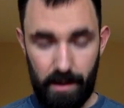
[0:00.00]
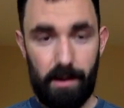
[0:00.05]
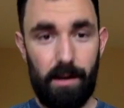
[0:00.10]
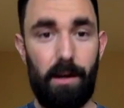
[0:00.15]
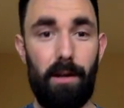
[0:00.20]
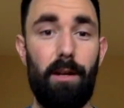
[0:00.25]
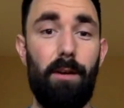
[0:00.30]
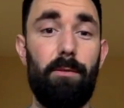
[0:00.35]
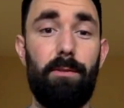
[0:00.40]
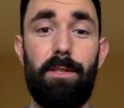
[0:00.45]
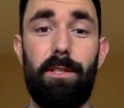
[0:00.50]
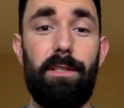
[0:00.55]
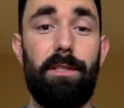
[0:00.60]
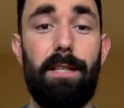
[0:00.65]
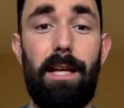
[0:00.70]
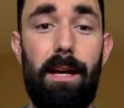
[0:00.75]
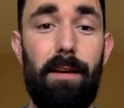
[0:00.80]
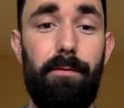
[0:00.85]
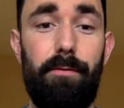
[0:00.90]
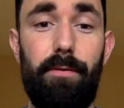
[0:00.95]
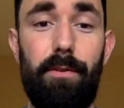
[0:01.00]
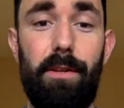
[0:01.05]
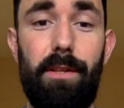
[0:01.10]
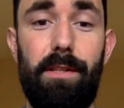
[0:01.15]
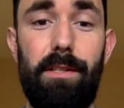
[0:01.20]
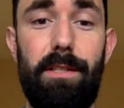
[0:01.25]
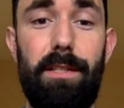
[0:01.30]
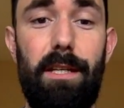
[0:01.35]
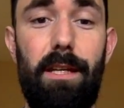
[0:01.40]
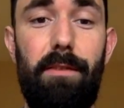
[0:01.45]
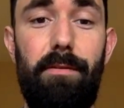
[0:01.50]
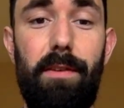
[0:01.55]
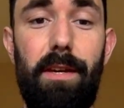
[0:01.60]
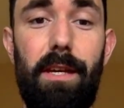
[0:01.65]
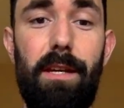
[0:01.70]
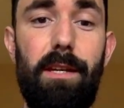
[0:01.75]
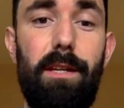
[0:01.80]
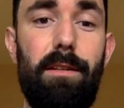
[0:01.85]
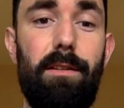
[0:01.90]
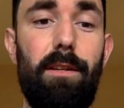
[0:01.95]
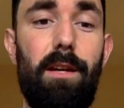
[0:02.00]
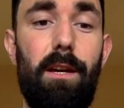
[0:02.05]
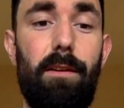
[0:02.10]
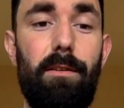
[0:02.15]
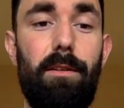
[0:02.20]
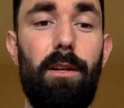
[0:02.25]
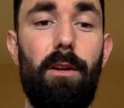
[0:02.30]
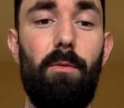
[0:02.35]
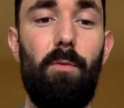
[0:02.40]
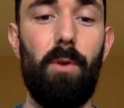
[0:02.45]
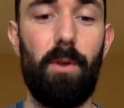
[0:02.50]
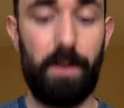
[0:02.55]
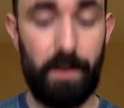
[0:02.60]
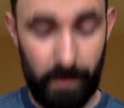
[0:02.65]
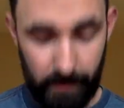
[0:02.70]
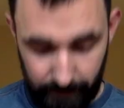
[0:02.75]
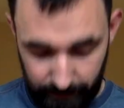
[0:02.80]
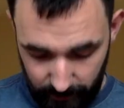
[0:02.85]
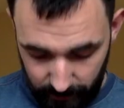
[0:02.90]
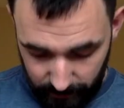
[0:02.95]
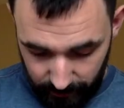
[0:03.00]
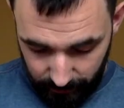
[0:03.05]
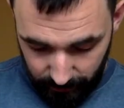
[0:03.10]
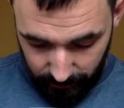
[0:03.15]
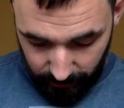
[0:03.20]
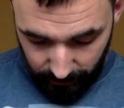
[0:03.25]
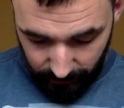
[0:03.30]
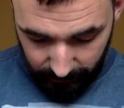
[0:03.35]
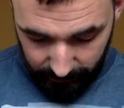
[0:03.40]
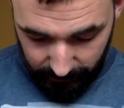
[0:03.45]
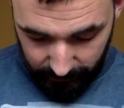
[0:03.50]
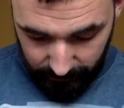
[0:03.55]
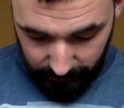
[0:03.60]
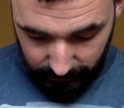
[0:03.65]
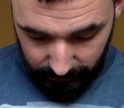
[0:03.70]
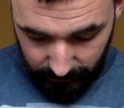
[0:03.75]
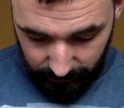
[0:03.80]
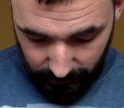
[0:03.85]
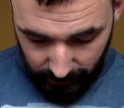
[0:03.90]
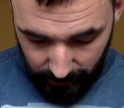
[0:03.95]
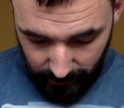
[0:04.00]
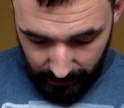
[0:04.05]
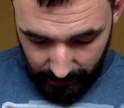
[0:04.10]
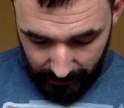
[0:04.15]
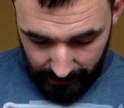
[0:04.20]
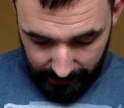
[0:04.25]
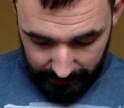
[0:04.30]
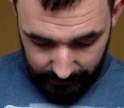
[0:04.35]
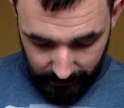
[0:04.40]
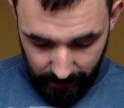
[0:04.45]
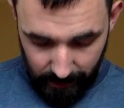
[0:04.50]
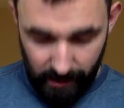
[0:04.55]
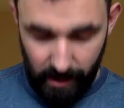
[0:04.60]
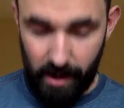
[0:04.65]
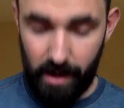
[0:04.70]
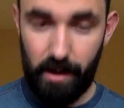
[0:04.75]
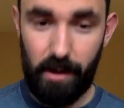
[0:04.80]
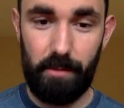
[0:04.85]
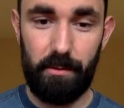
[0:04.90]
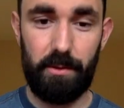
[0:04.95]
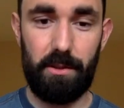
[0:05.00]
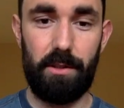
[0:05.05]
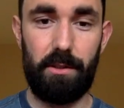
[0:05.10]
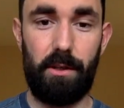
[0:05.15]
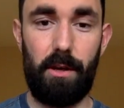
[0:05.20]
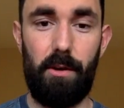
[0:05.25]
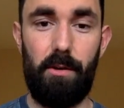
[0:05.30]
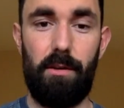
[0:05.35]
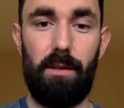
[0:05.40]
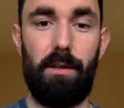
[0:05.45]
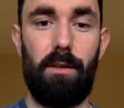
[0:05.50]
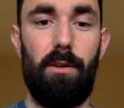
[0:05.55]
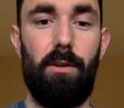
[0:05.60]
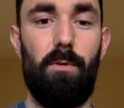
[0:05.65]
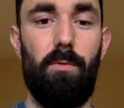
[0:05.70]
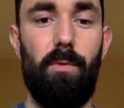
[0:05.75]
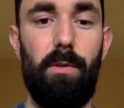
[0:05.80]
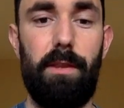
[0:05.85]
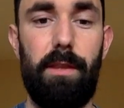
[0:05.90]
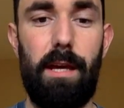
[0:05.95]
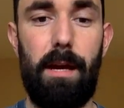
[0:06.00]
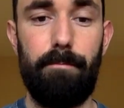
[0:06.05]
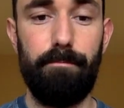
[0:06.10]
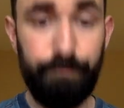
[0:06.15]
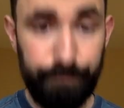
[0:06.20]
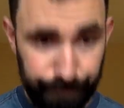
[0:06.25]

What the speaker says: And I was just sat in front of the TV and, watching a few tutorials, and I was just going along with them.